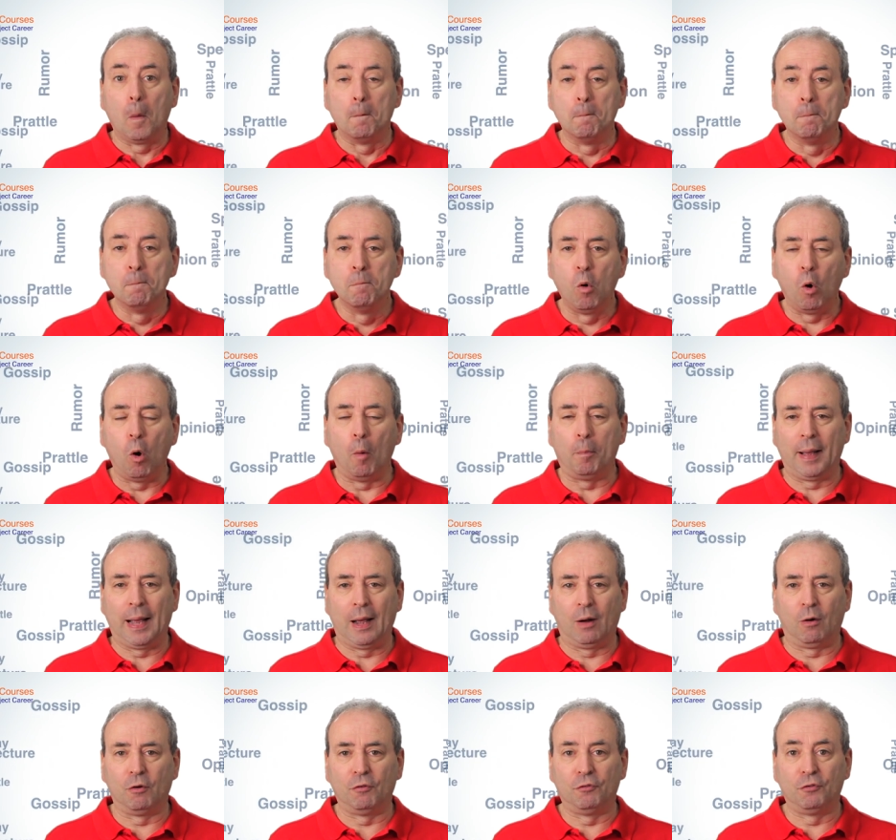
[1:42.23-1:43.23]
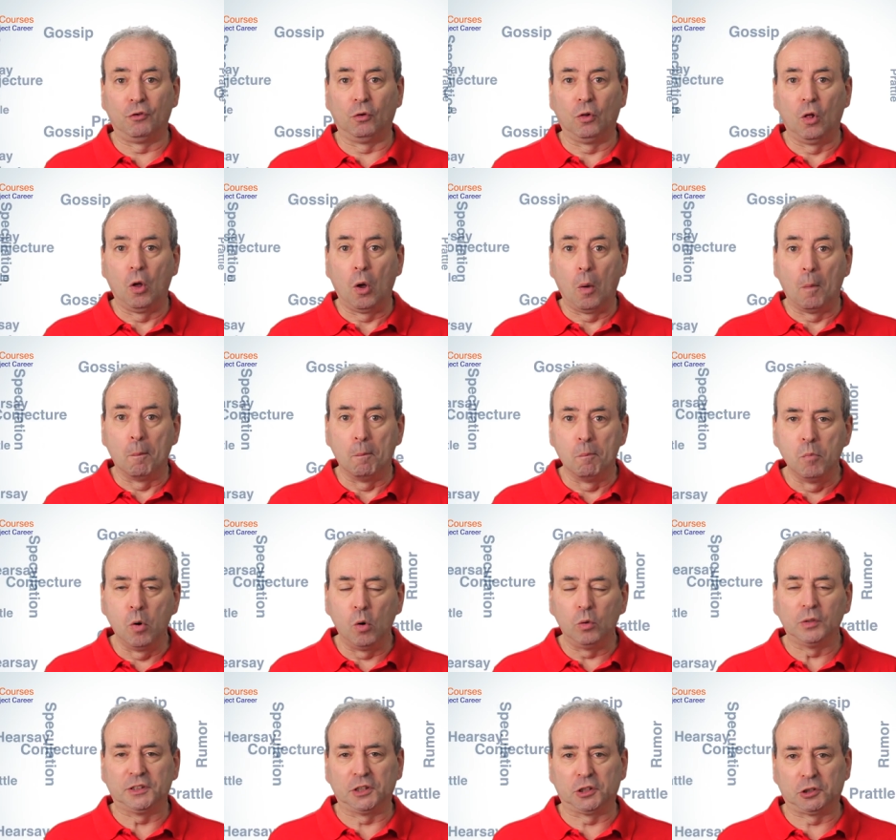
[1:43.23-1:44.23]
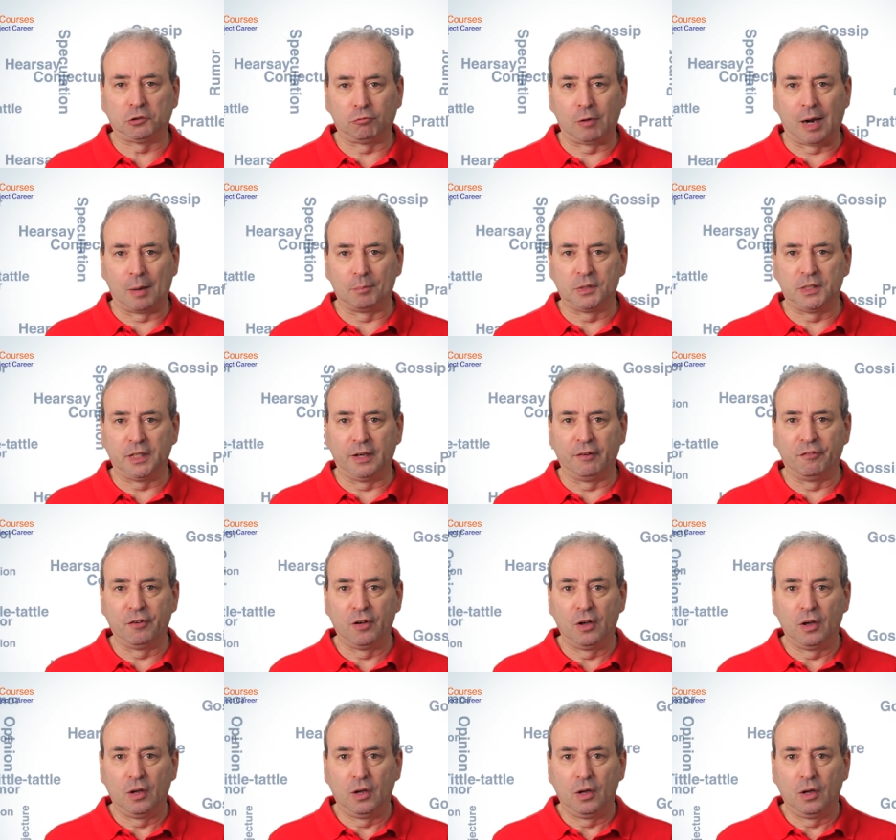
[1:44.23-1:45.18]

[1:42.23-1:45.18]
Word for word: more powerful, more disruptive,